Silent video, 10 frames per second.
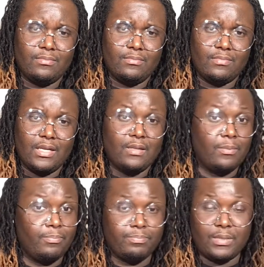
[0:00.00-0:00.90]
other
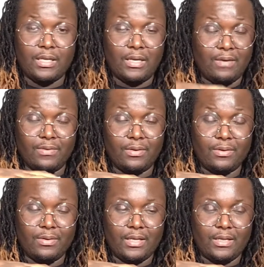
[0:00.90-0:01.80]

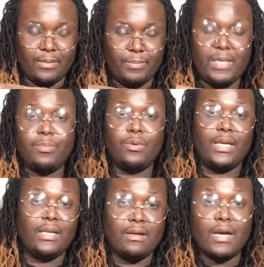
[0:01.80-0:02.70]
people
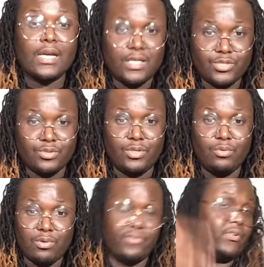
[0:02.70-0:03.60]
in our country
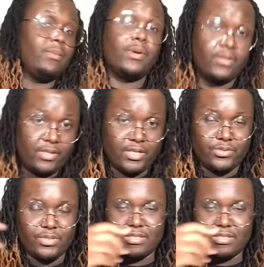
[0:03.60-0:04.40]
who are from other countries.